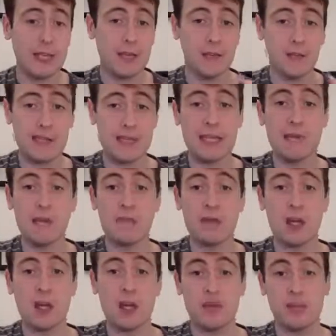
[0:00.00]
If you've seen in
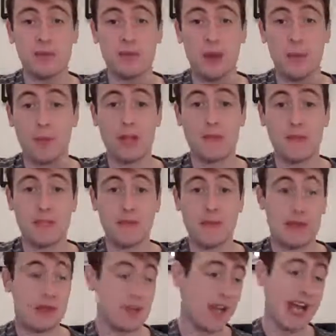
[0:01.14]
some of my previous
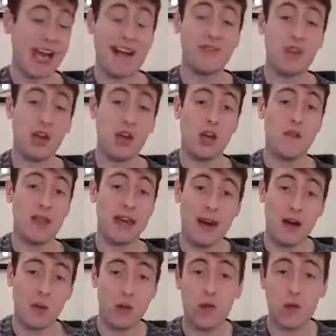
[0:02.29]
videos, I have gone over that.
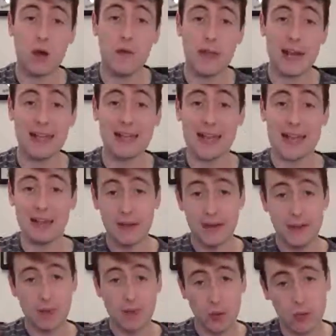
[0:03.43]
I will go over that again
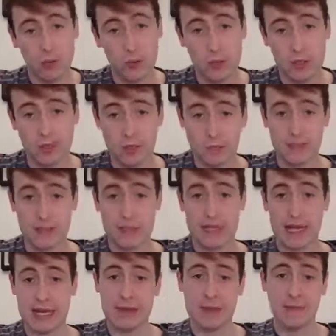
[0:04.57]
one more time for
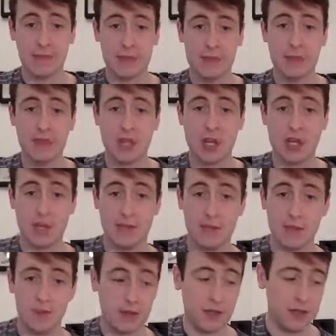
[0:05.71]
today if you're tuning in for
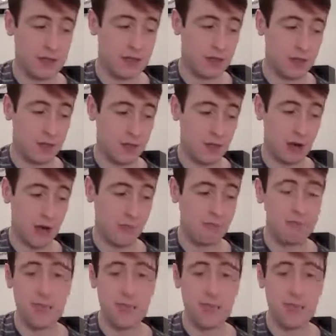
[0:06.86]
the first time as well.